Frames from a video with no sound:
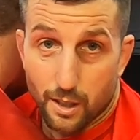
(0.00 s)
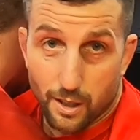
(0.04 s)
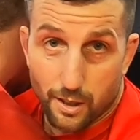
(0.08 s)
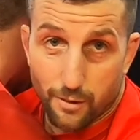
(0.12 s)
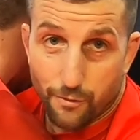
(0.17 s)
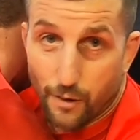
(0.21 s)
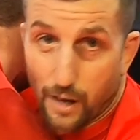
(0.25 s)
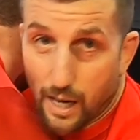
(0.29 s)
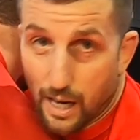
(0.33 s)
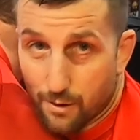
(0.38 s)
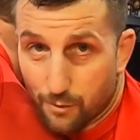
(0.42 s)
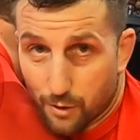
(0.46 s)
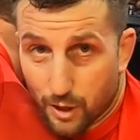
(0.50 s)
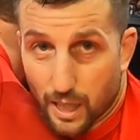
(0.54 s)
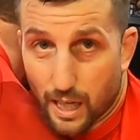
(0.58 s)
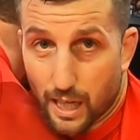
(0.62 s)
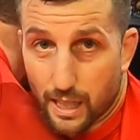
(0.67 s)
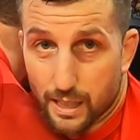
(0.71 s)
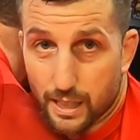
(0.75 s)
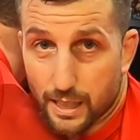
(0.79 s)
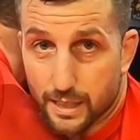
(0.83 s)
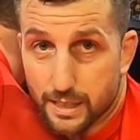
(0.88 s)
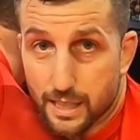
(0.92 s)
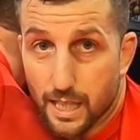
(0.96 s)
if I have a
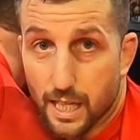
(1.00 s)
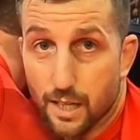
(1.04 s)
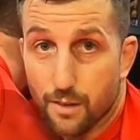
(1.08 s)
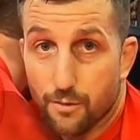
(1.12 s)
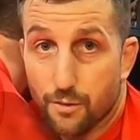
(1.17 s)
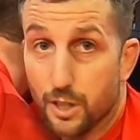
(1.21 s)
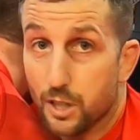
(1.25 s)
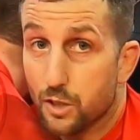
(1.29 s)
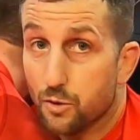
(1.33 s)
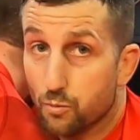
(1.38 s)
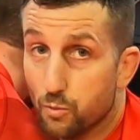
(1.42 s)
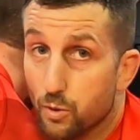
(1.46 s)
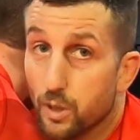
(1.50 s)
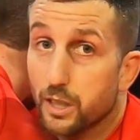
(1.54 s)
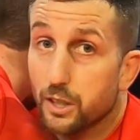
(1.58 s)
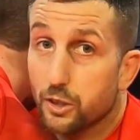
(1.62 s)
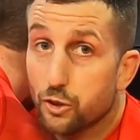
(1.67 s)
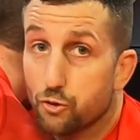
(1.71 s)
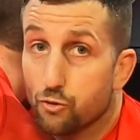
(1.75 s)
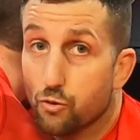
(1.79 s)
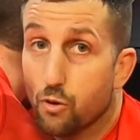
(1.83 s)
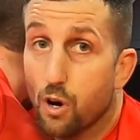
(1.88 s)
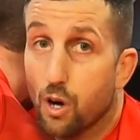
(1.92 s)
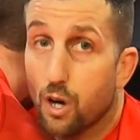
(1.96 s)
guy like Dave, he's really
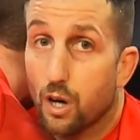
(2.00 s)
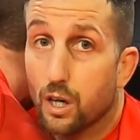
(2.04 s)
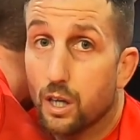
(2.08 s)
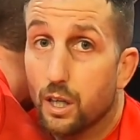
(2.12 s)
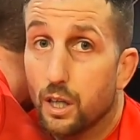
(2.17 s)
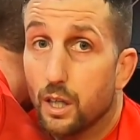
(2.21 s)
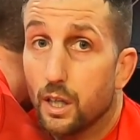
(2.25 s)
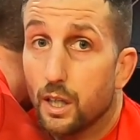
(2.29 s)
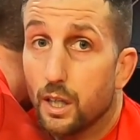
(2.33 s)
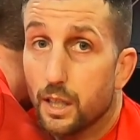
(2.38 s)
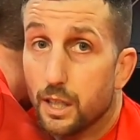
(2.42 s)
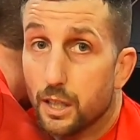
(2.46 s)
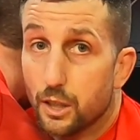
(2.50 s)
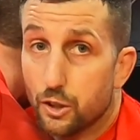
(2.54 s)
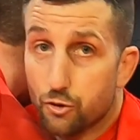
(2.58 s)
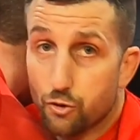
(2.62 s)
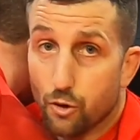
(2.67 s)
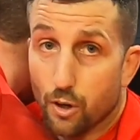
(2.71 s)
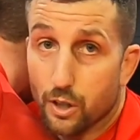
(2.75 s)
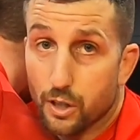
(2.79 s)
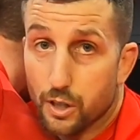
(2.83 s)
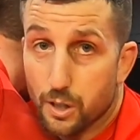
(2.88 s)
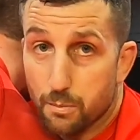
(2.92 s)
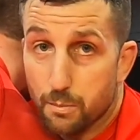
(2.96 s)
strong, he's
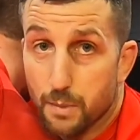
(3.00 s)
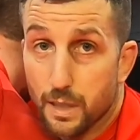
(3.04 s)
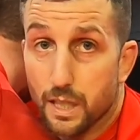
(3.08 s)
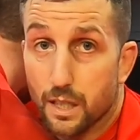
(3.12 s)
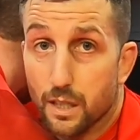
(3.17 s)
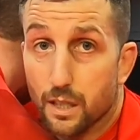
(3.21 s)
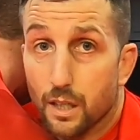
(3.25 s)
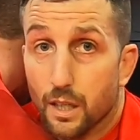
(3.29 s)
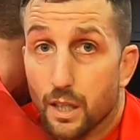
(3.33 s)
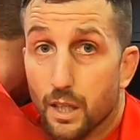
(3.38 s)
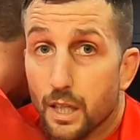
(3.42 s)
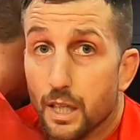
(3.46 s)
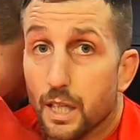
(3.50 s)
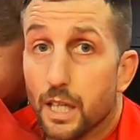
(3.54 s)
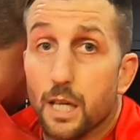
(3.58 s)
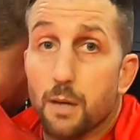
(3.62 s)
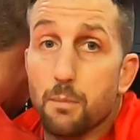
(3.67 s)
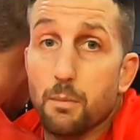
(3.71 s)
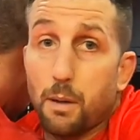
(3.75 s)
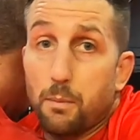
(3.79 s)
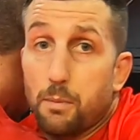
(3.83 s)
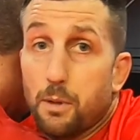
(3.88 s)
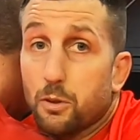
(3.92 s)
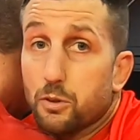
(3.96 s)
stronger than me,
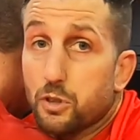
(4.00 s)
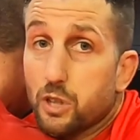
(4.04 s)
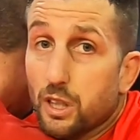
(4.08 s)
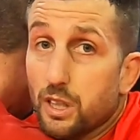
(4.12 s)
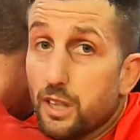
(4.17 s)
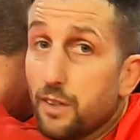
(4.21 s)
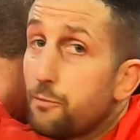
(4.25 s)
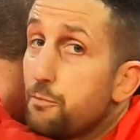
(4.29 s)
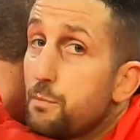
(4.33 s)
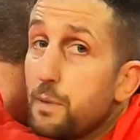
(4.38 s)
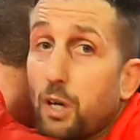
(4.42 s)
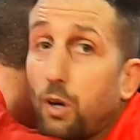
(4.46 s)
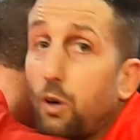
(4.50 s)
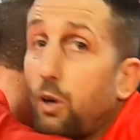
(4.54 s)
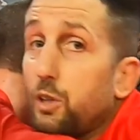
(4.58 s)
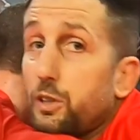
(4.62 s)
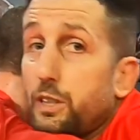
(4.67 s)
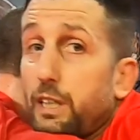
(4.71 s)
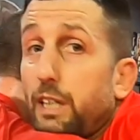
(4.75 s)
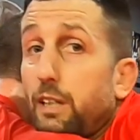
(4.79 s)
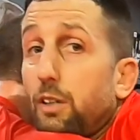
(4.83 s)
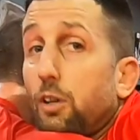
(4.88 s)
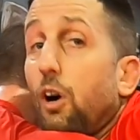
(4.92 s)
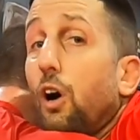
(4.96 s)
he might be able to lift me all
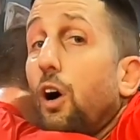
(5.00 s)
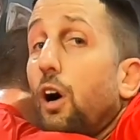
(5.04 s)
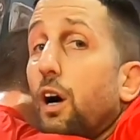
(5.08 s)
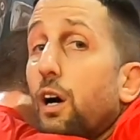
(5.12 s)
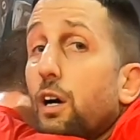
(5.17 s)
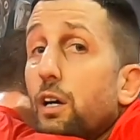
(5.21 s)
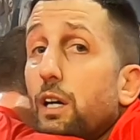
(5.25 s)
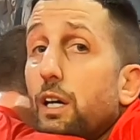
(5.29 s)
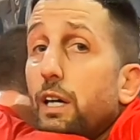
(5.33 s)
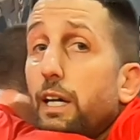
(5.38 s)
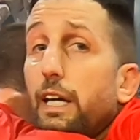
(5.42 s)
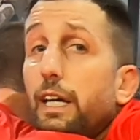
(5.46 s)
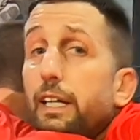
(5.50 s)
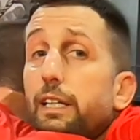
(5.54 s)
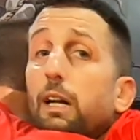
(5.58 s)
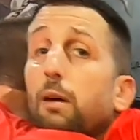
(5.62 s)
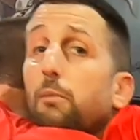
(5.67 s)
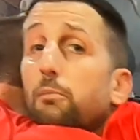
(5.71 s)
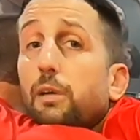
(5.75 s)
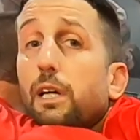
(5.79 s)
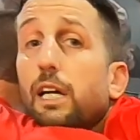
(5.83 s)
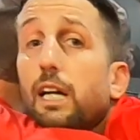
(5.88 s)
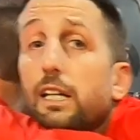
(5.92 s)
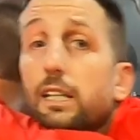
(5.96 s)
day long and
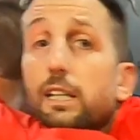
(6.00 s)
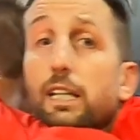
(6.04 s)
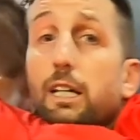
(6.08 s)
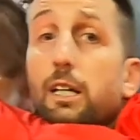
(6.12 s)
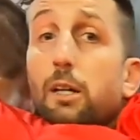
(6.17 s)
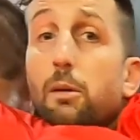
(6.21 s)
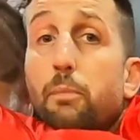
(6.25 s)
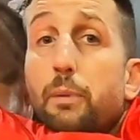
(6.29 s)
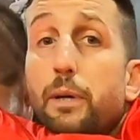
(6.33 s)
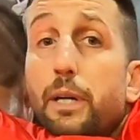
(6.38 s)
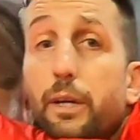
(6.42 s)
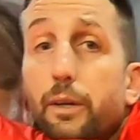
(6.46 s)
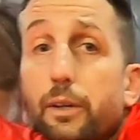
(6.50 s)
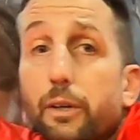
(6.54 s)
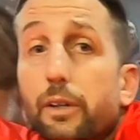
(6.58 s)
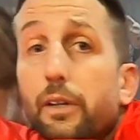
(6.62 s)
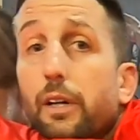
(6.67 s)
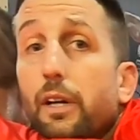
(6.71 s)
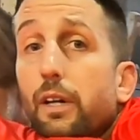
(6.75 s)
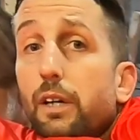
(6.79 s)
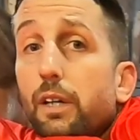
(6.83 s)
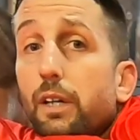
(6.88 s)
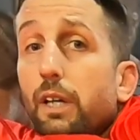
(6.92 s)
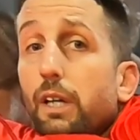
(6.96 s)
I'm kind of like up here,
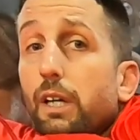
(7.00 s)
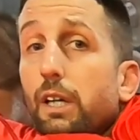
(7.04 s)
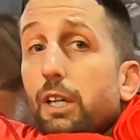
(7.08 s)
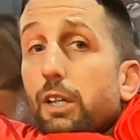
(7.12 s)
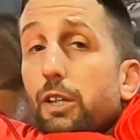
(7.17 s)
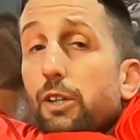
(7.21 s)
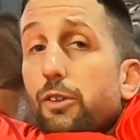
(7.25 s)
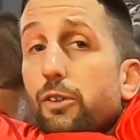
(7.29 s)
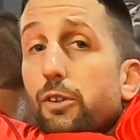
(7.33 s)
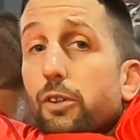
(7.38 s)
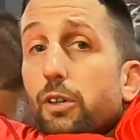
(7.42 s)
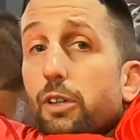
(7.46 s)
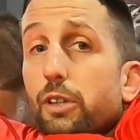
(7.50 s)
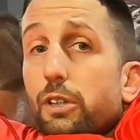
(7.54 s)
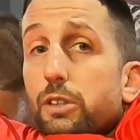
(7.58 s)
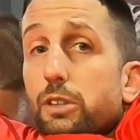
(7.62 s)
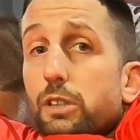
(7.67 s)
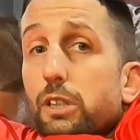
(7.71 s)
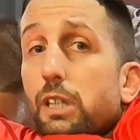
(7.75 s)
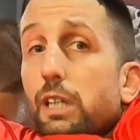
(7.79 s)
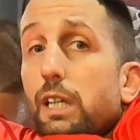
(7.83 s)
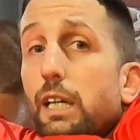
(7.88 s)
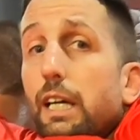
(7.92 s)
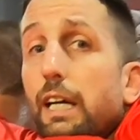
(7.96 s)
you
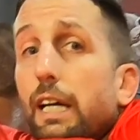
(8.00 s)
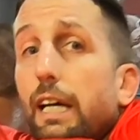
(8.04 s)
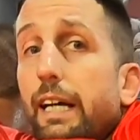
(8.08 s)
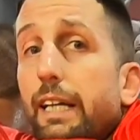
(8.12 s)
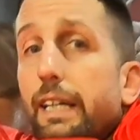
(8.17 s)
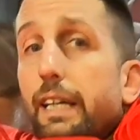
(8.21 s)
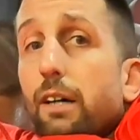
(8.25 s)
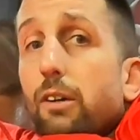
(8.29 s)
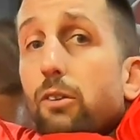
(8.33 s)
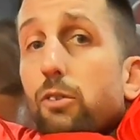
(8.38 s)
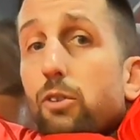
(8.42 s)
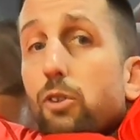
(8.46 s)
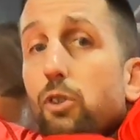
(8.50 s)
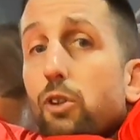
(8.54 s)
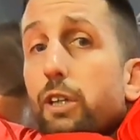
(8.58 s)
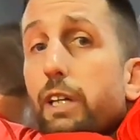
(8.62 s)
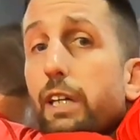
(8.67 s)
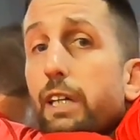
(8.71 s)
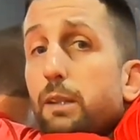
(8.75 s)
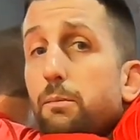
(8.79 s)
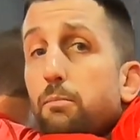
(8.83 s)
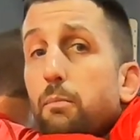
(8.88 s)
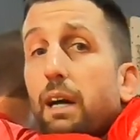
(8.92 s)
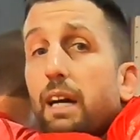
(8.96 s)
notice. And now
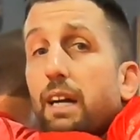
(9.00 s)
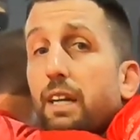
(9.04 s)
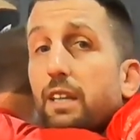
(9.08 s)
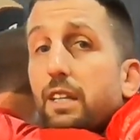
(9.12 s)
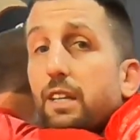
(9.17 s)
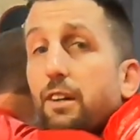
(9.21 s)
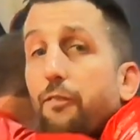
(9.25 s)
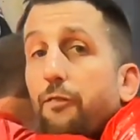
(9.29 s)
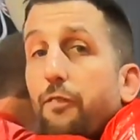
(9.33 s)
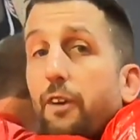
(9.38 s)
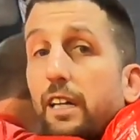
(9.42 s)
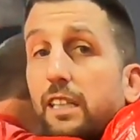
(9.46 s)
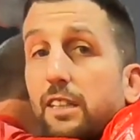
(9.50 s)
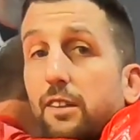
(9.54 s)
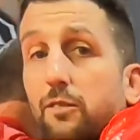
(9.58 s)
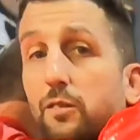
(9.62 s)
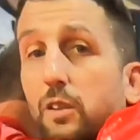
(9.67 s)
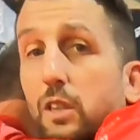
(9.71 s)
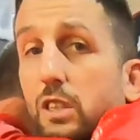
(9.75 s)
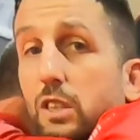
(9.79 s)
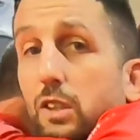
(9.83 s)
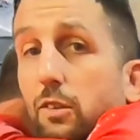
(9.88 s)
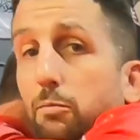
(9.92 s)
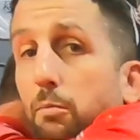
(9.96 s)
look at the
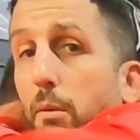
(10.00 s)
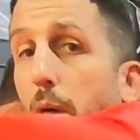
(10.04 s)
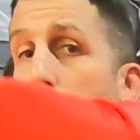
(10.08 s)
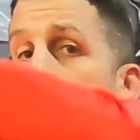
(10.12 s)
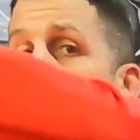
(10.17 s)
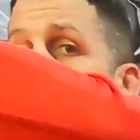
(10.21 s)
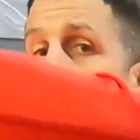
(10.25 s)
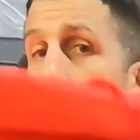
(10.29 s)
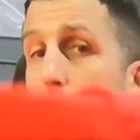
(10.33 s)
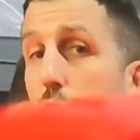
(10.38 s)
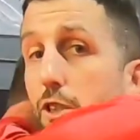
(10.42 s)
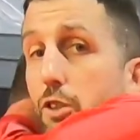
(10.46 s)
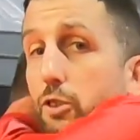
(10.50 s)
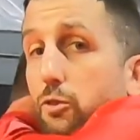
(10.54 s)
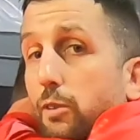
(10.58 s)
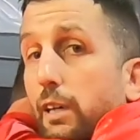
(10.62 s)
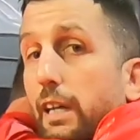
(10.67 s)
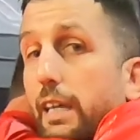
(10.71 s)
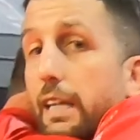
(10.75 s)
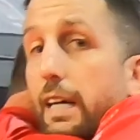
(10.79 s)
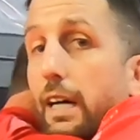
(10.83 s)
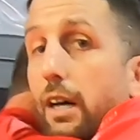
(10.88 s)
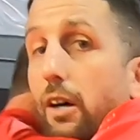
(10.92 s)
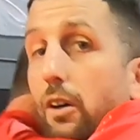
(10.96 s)
effectiveness of my punches
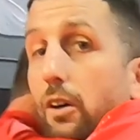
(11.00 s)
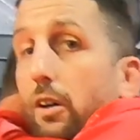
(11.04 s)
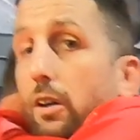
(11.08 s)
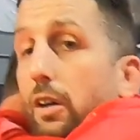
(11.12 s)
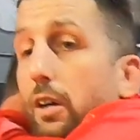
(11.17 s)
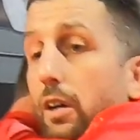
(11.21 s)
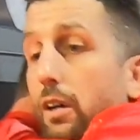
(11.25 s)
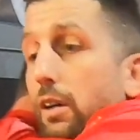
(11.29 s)
right now.